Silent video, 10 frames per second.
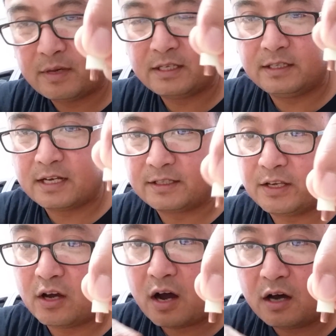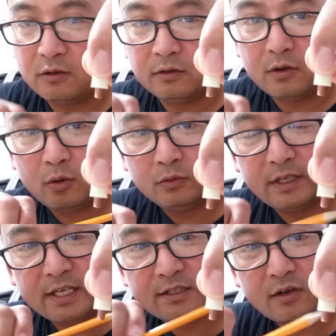Basically, that's the
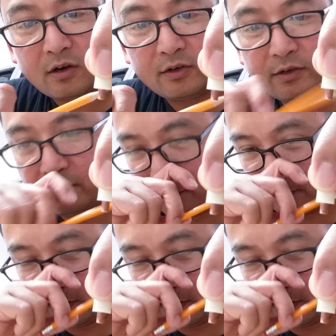only soldered